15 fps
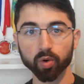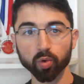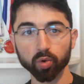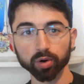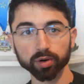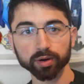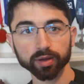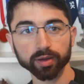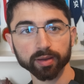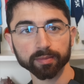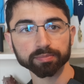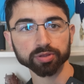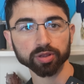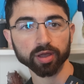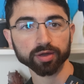Or
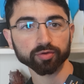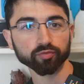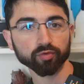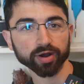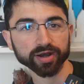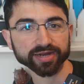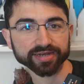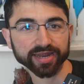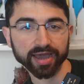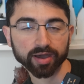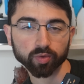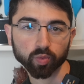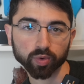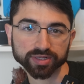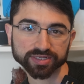blood running
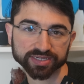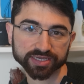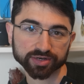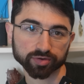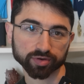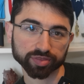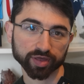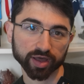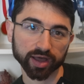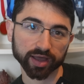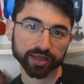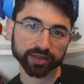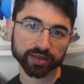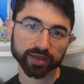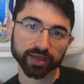down one's inner
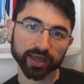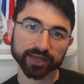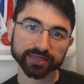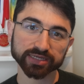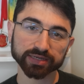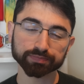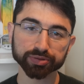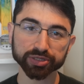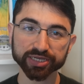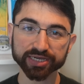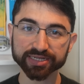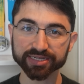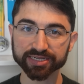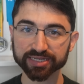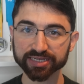thigh as he
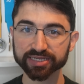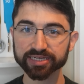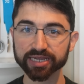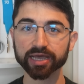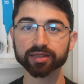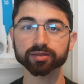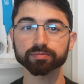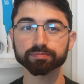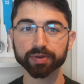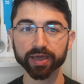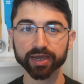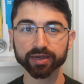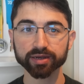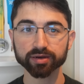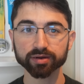bleeds in silent
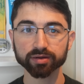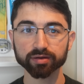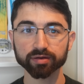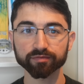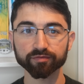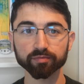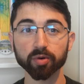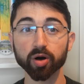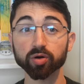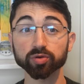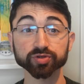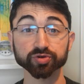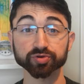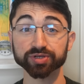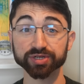pain from
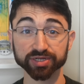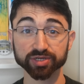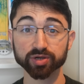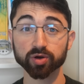ulcers in his